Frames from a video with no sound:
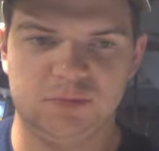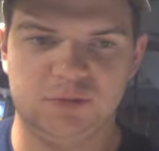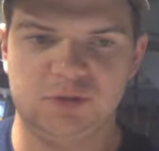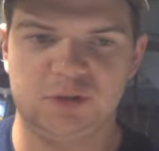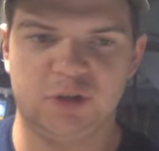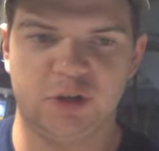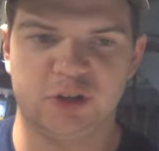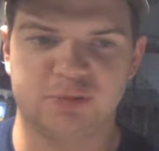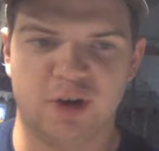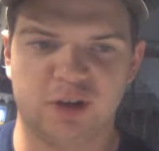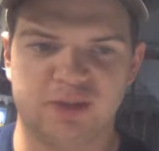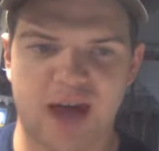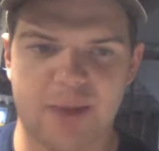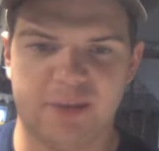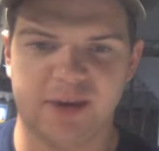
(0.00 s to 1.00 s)
So here's
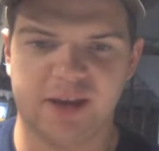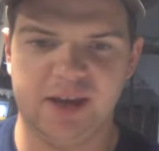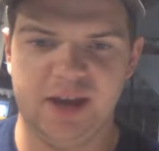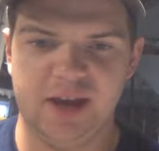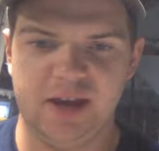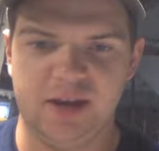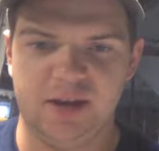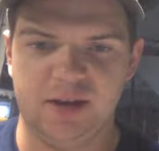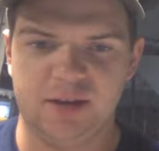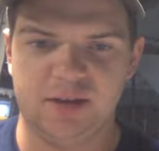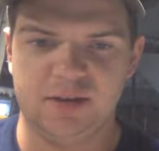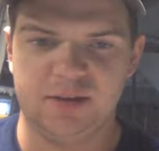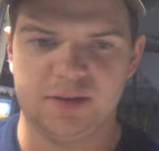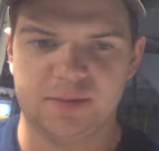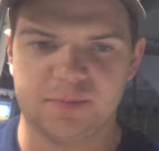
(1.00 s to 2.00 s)
Martin top of the key.
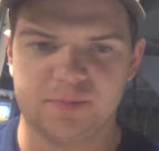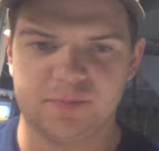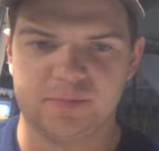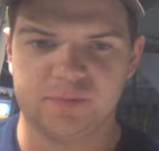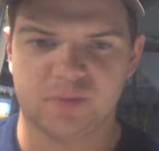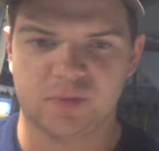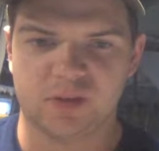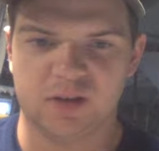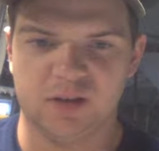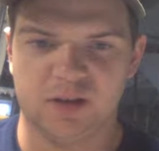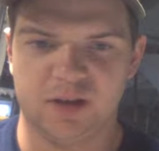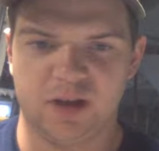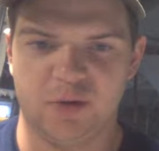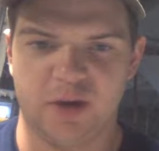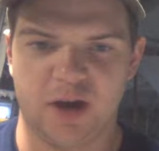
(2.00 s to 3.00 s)

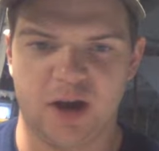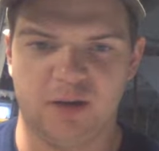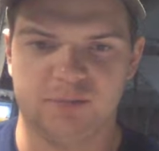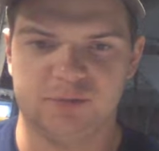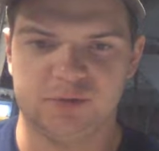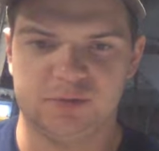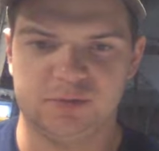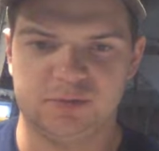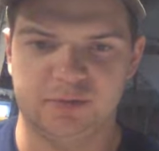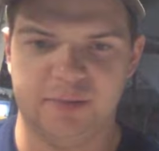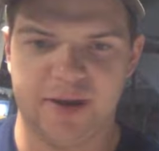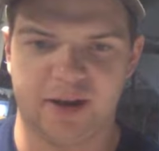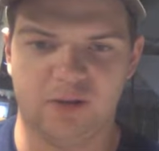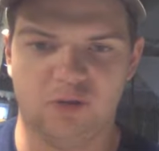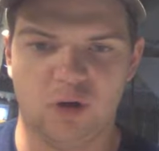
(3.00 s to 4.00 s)
And here we go.
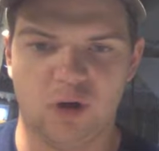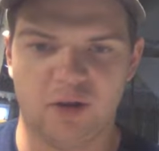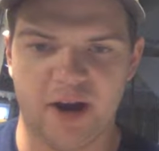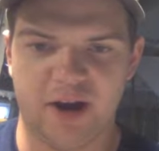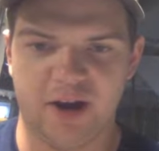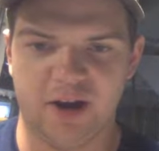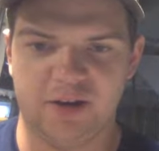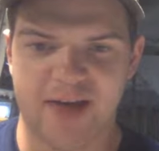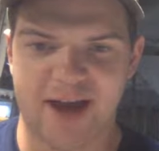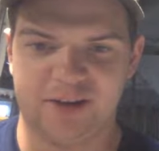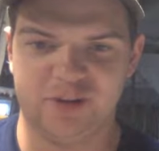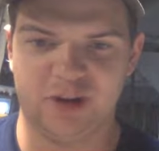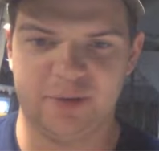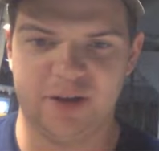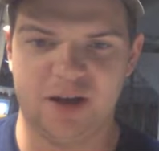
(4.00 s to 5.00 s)
Pick and roll right here. That
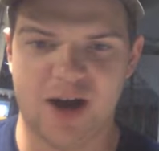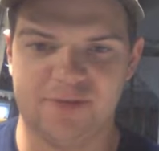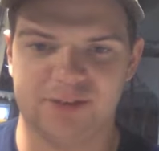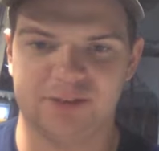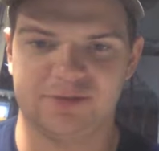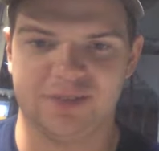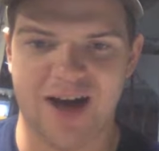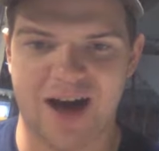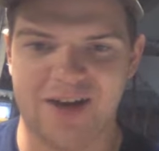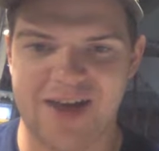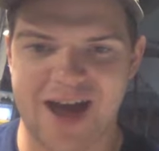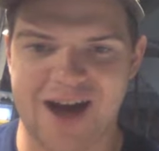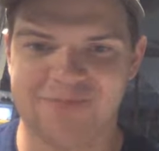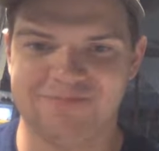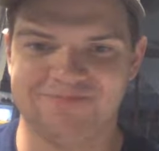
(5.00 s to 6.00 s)
should have been an offensive foul.
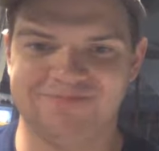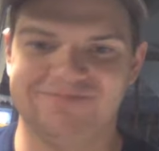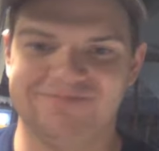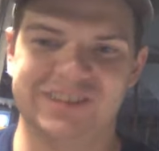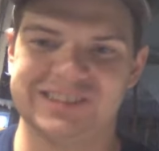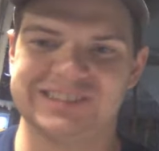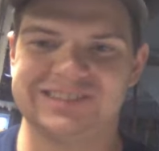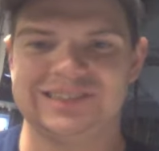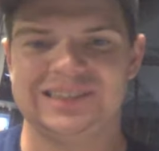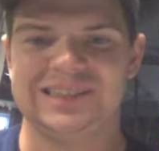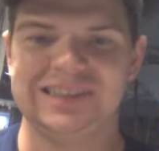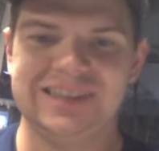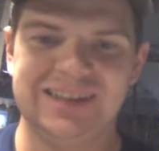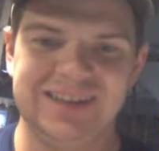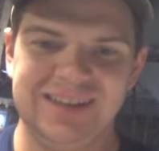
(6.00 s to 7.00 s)
Yeah. That's
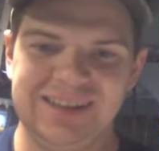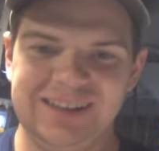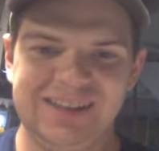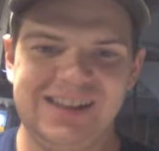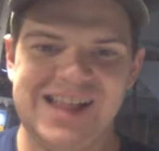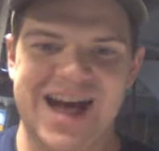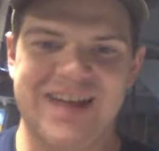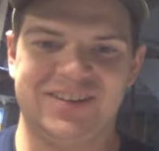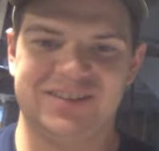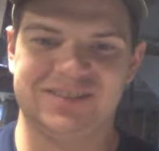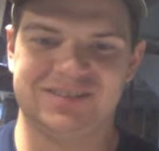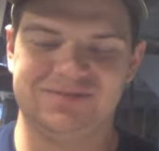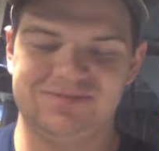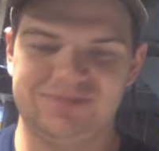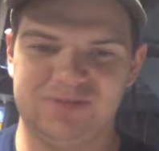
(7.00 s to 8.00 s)

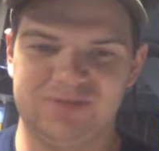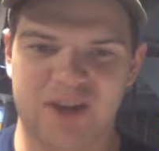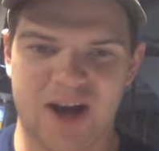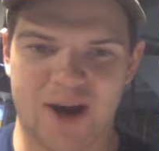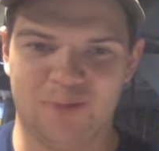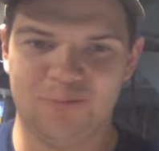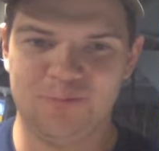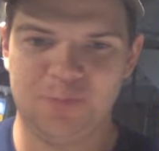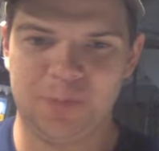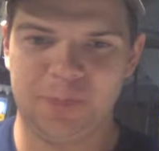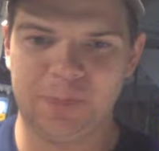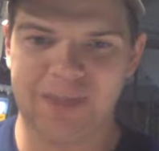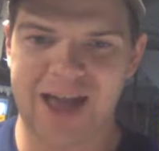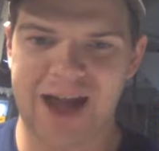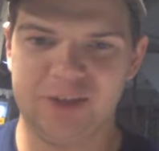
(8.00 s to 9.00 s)
just,
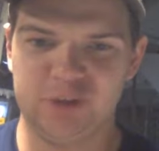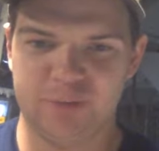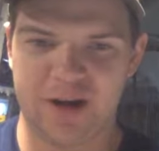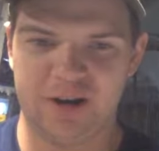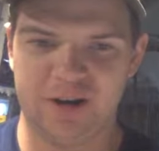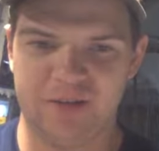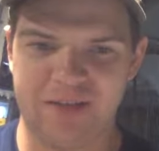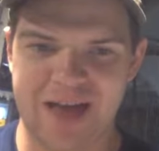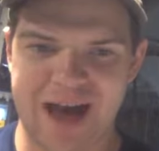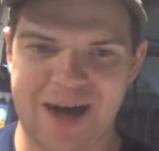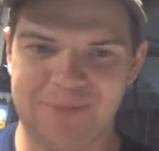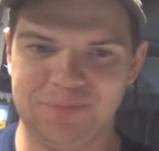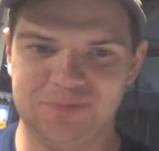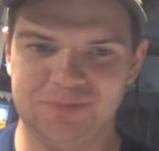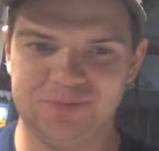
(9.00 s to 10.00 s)
got to do better than
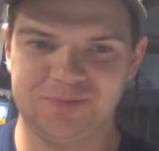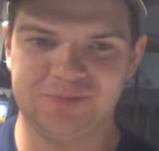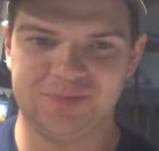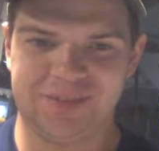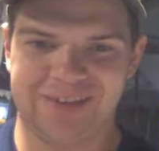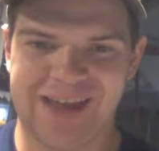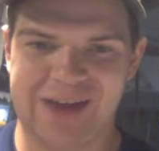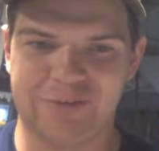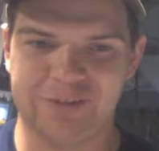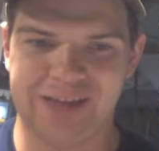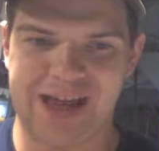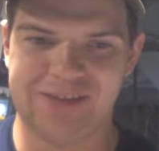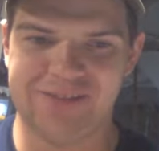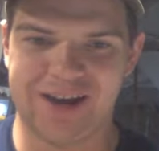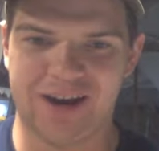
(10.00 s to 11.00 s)
that. Can't really
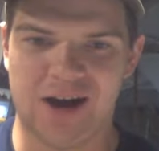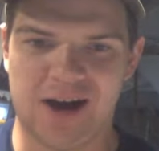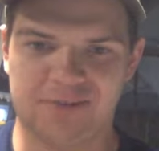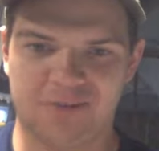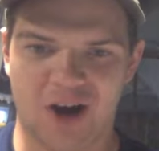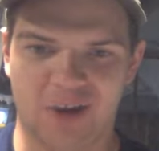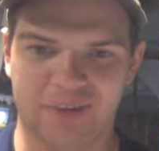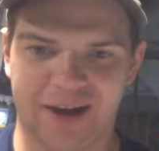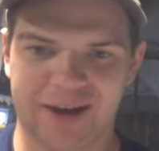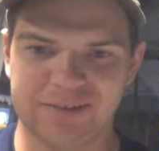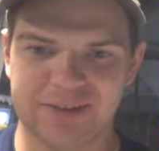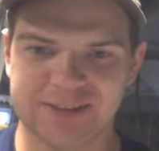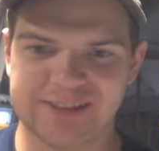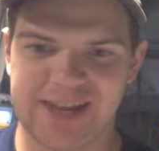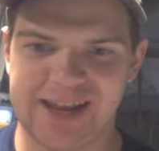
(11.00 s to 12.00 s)
have that off arm kind
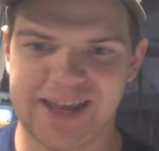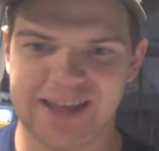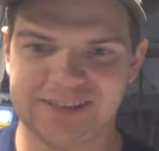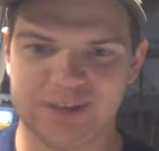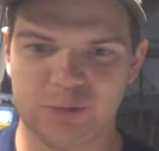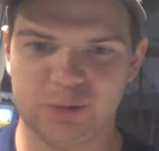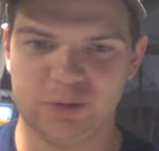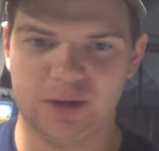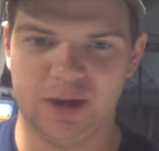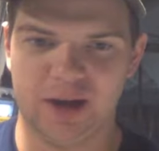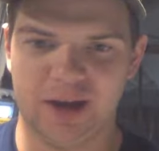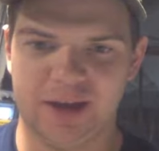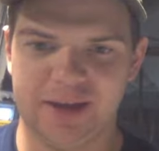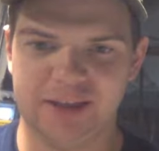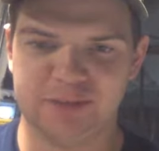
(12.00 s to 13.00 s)
of extending into
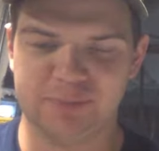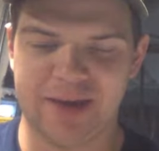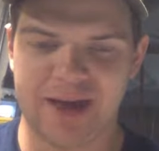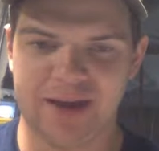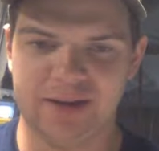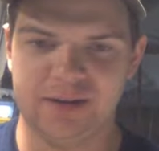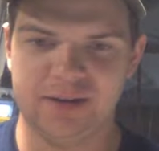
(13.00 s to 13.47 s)
his man.